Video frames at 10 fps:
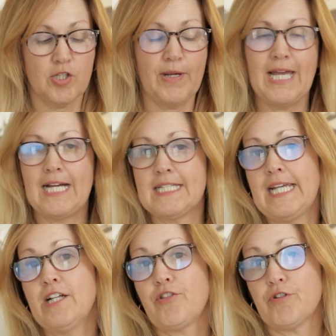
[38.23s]
So I had
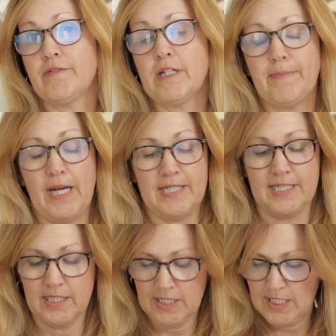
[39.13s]
it in a 3-ring
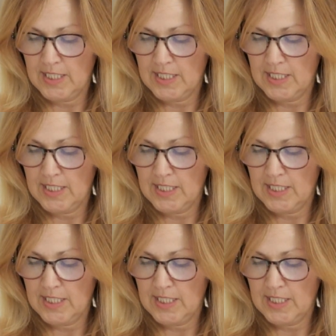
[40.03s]
binder